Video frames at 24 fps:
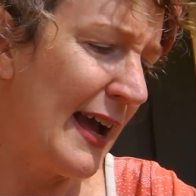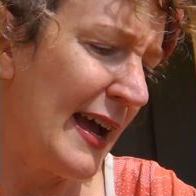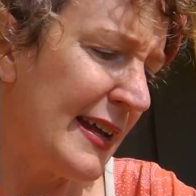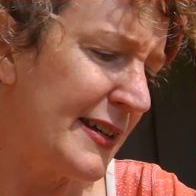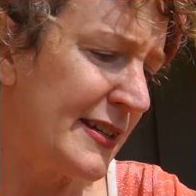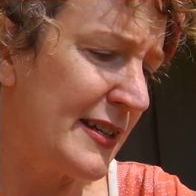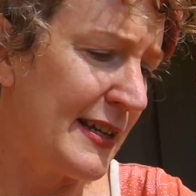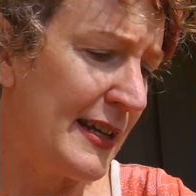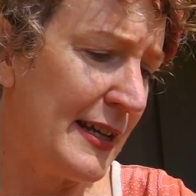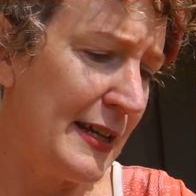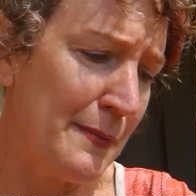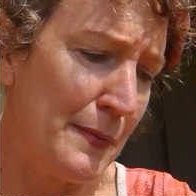
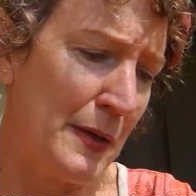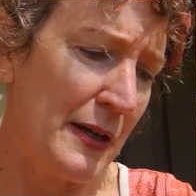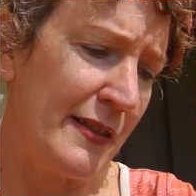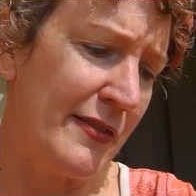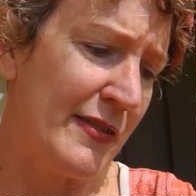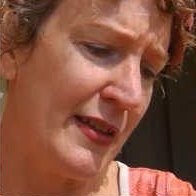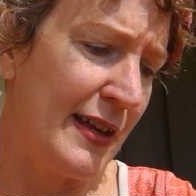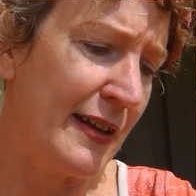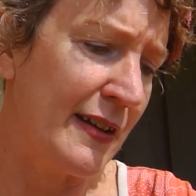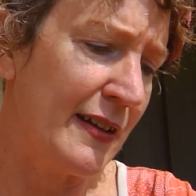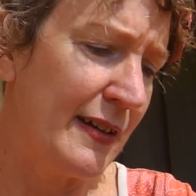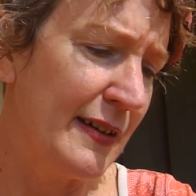And to him, I
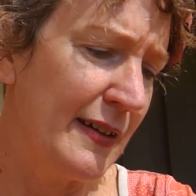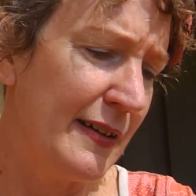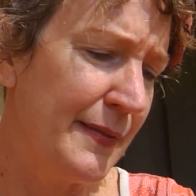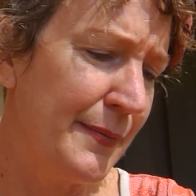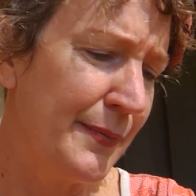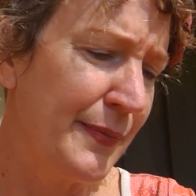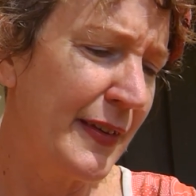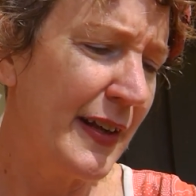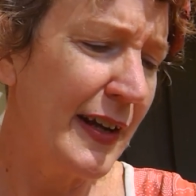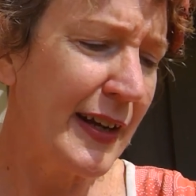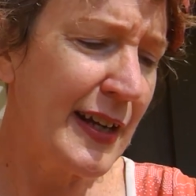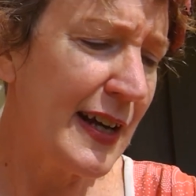think.
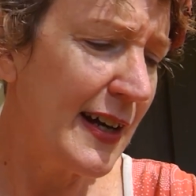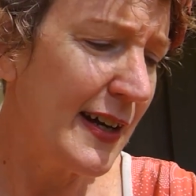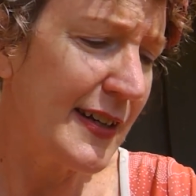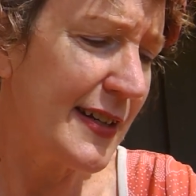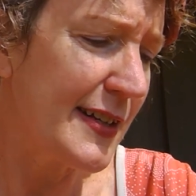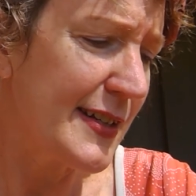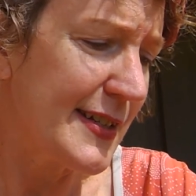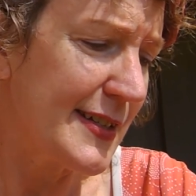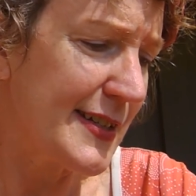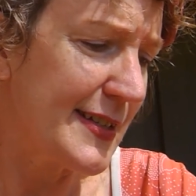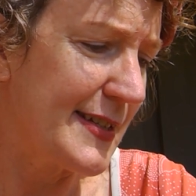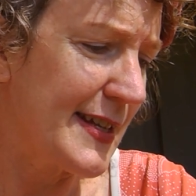I can't
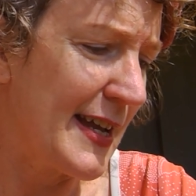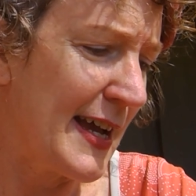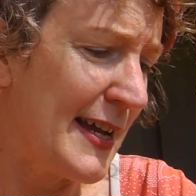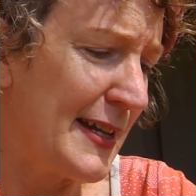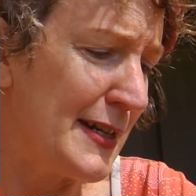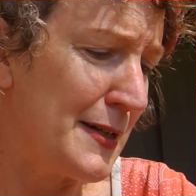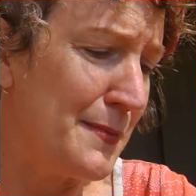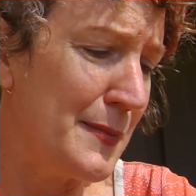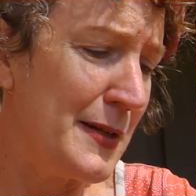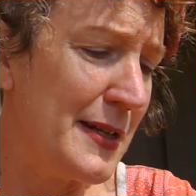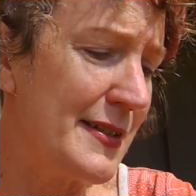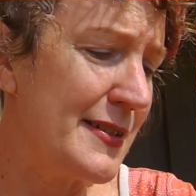
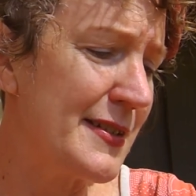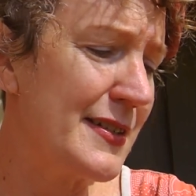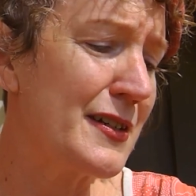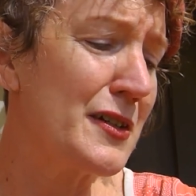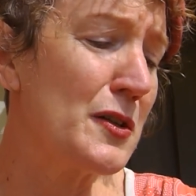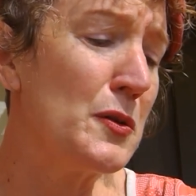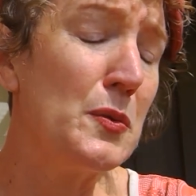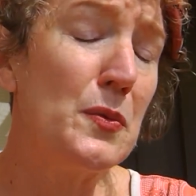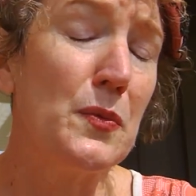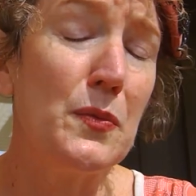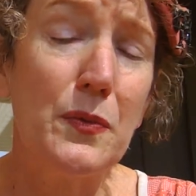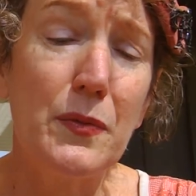understand him. He is the
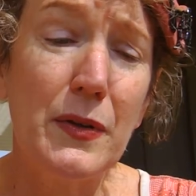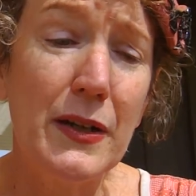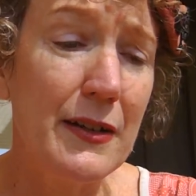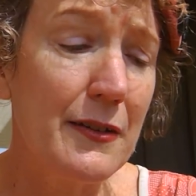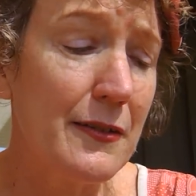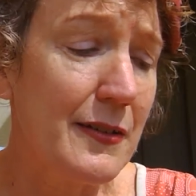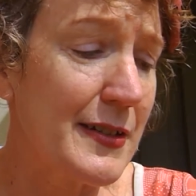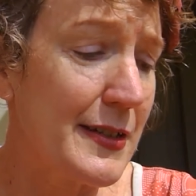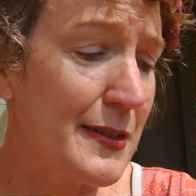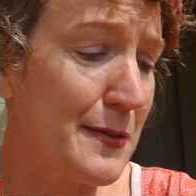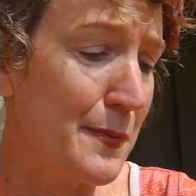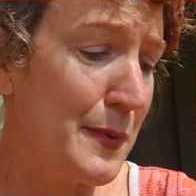
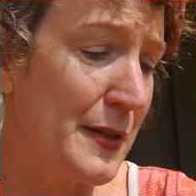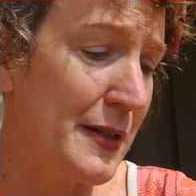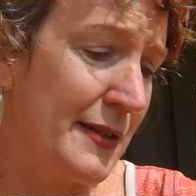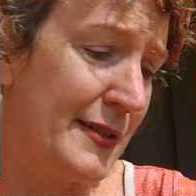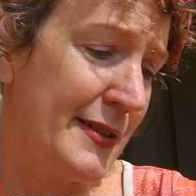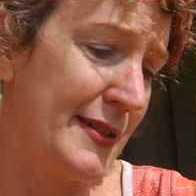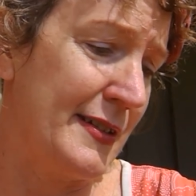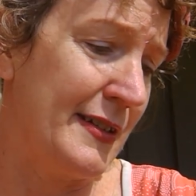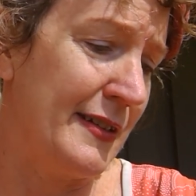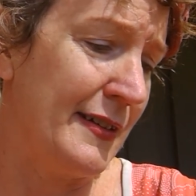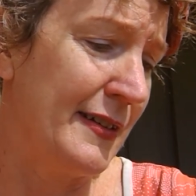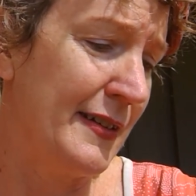queerest
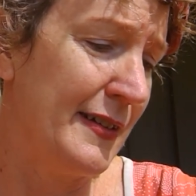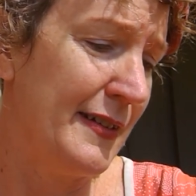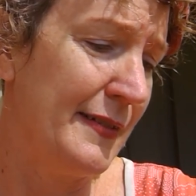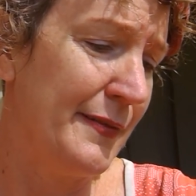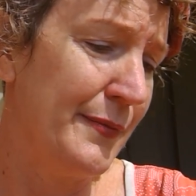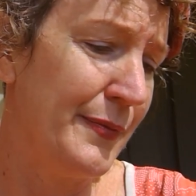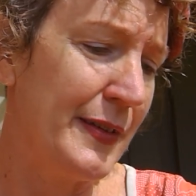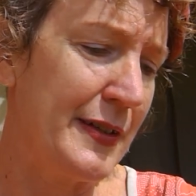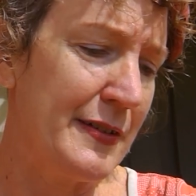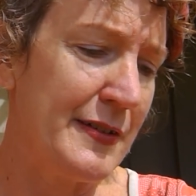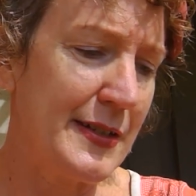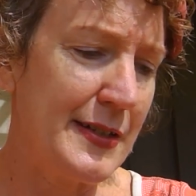person.
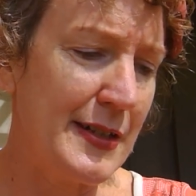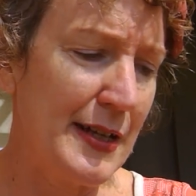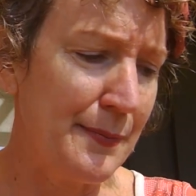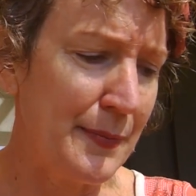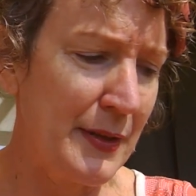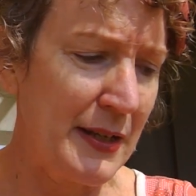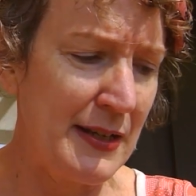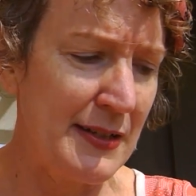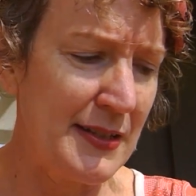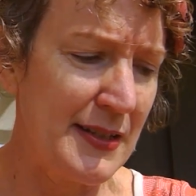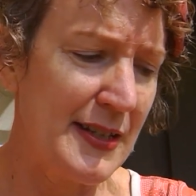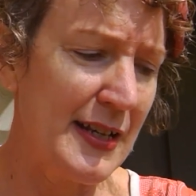There is
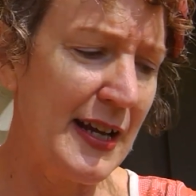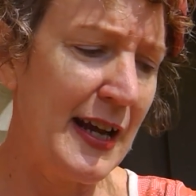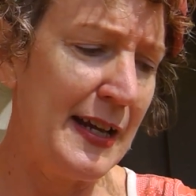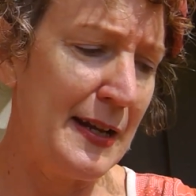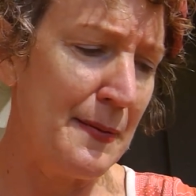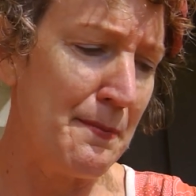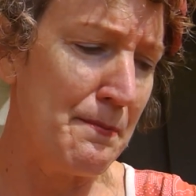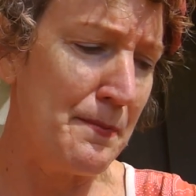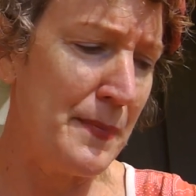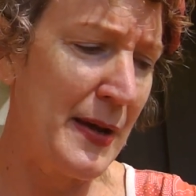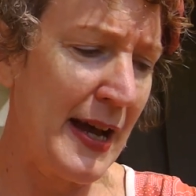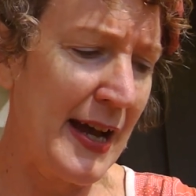something inside
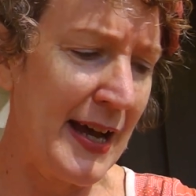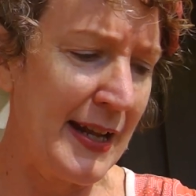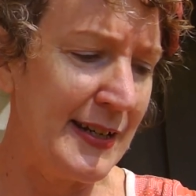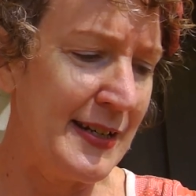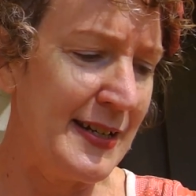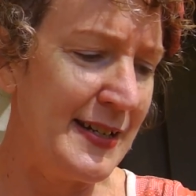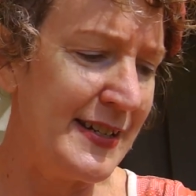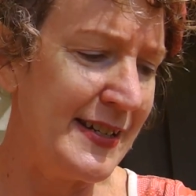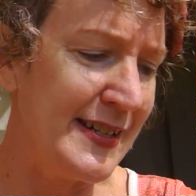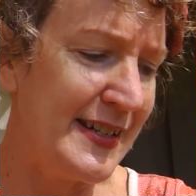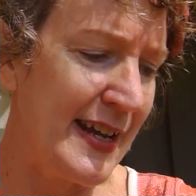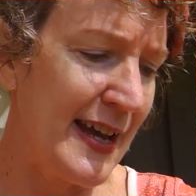him bad
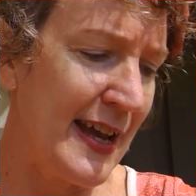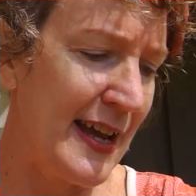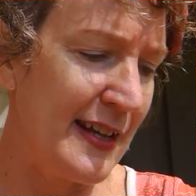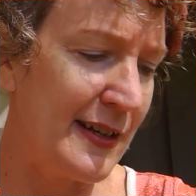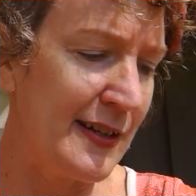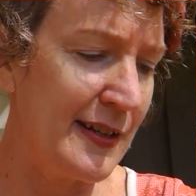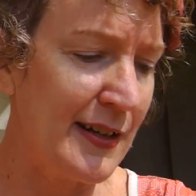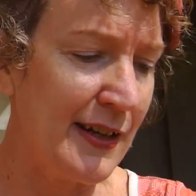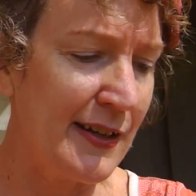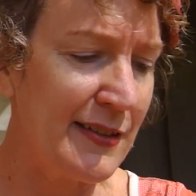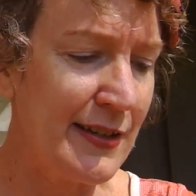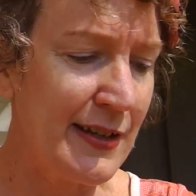and
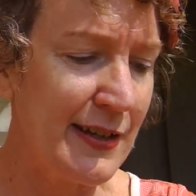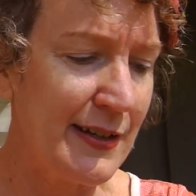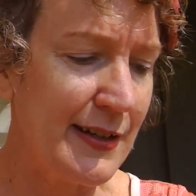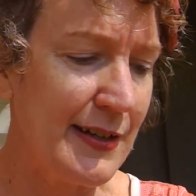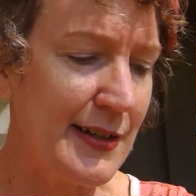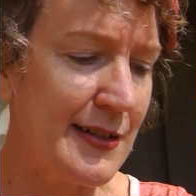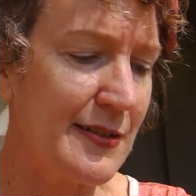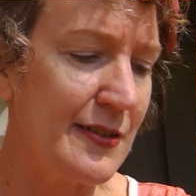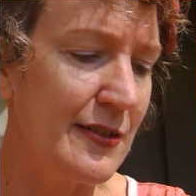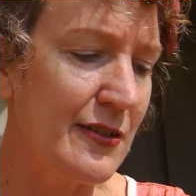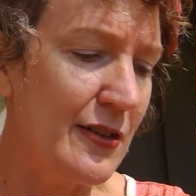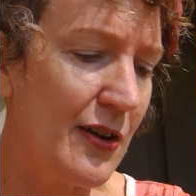dead, and I think
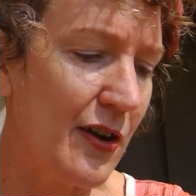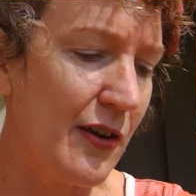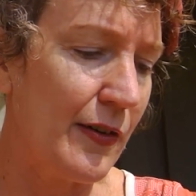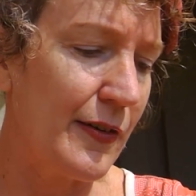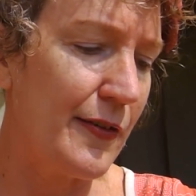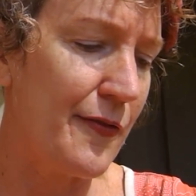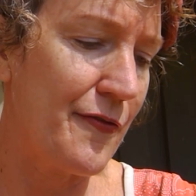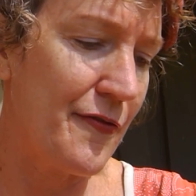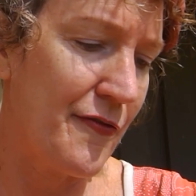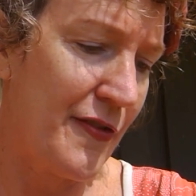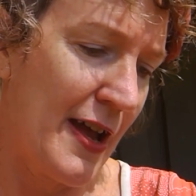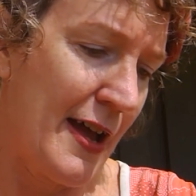it is
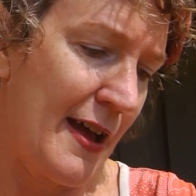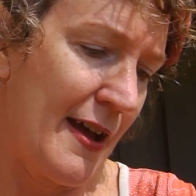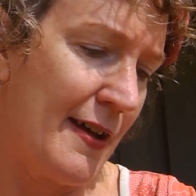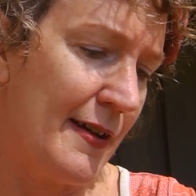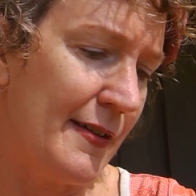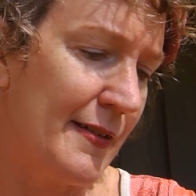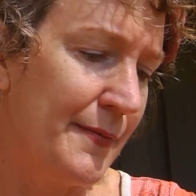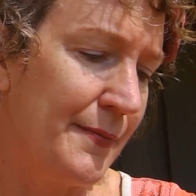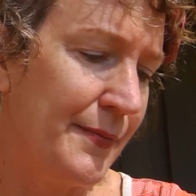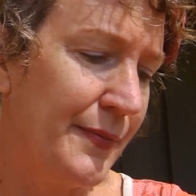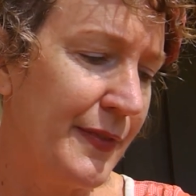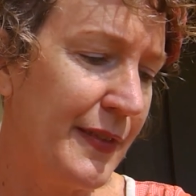not fair.